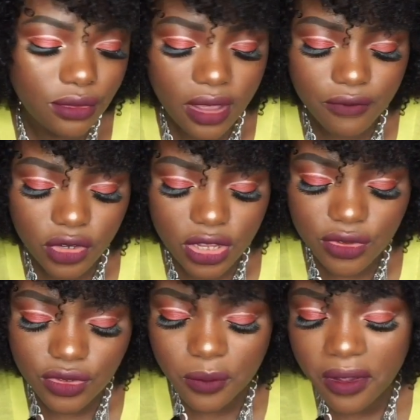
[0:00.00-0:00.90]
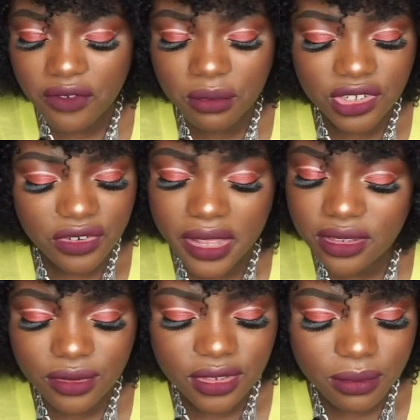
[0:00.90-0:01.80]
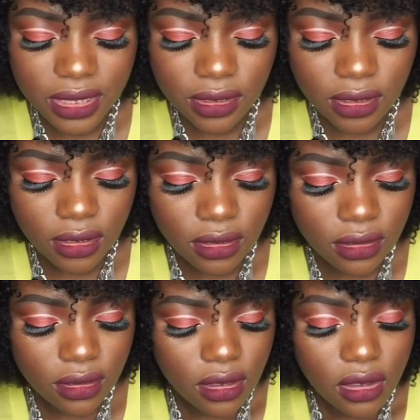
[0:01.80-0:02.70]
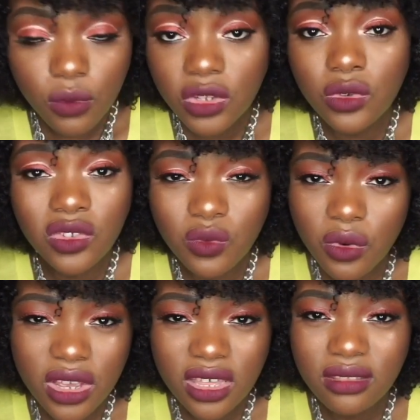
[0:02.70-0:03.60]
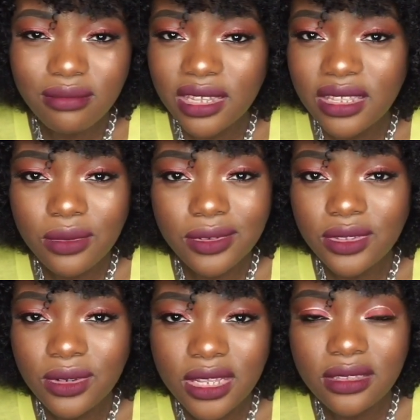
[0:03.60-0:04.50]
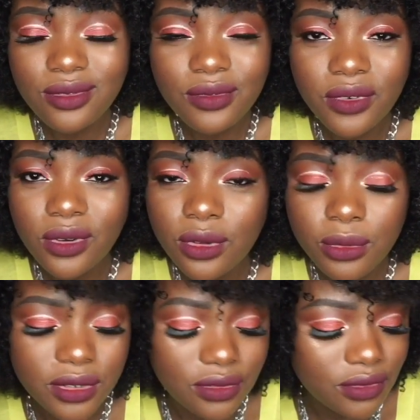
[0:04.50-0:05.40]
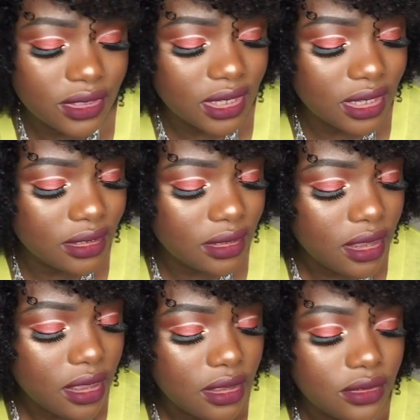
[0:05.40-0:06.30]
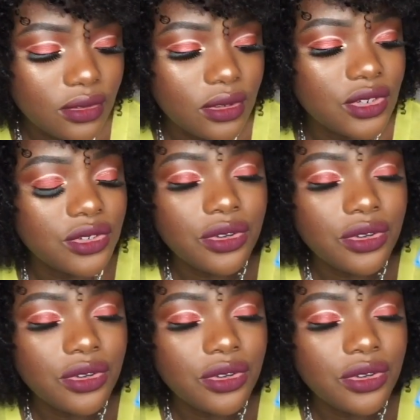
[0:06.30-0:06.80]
I've only used the one from Gerard Cosmetic which was working but I was too lazy to follow up the routine so it show